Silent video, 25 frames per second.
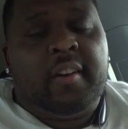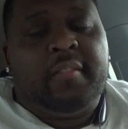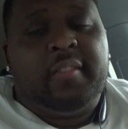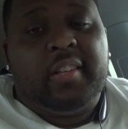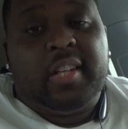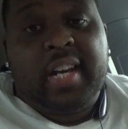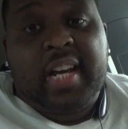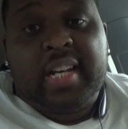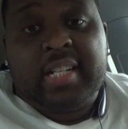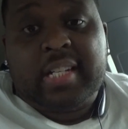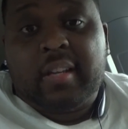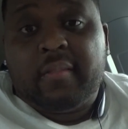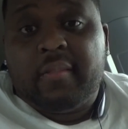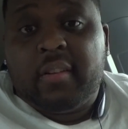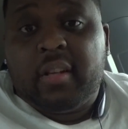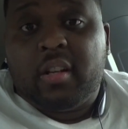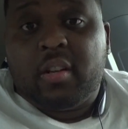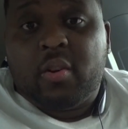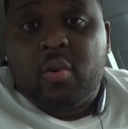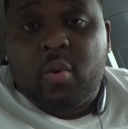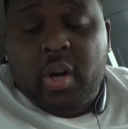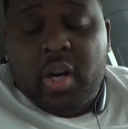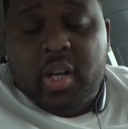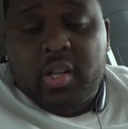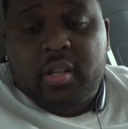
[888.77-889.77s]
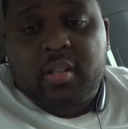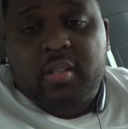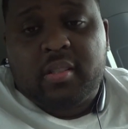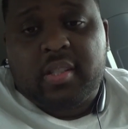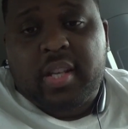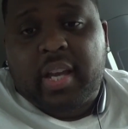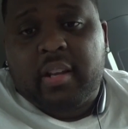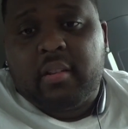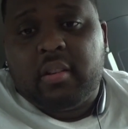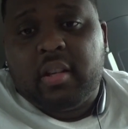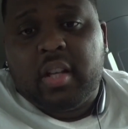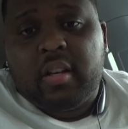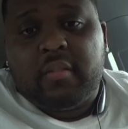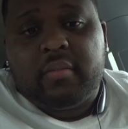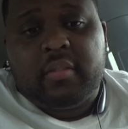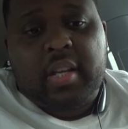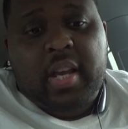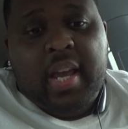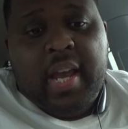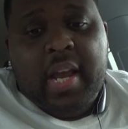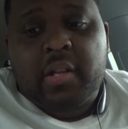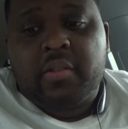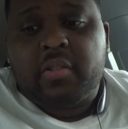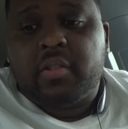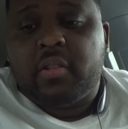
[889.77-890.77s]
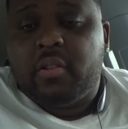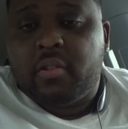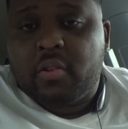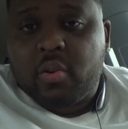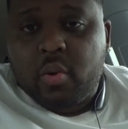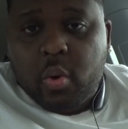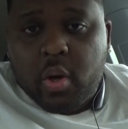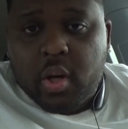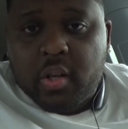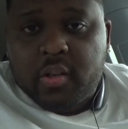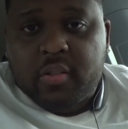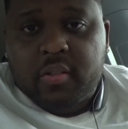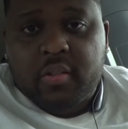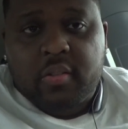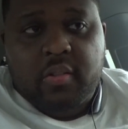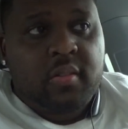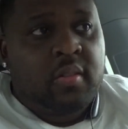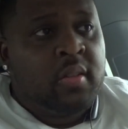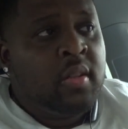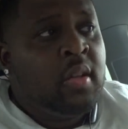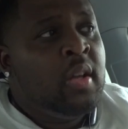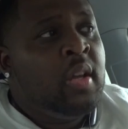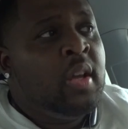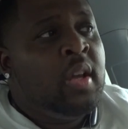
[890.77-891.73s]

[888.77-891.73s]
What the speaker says: If you guys have any questions, I'd love to answer your questions.